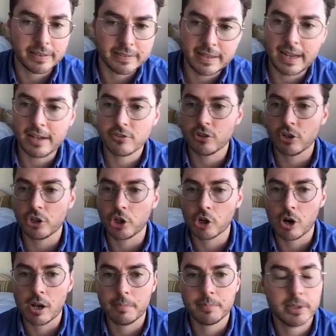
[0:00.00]
States and in
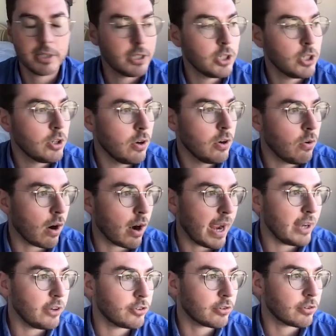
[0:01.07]
Europe, who are
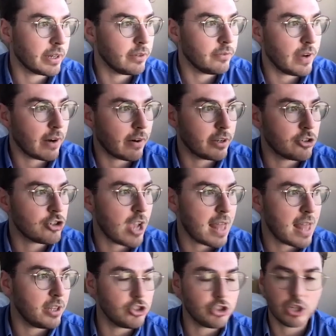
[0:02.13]
entering a very
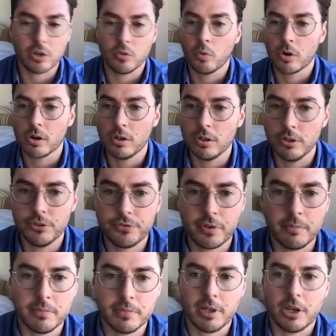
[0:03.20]
challenging world
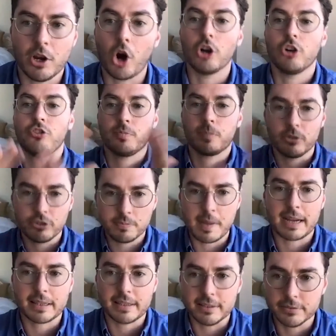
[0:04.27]
from an arts
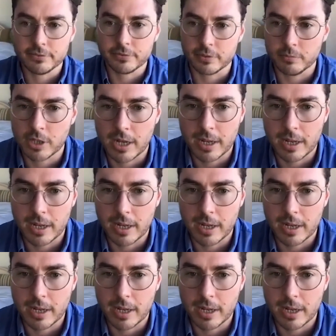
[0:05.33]
perspective, from what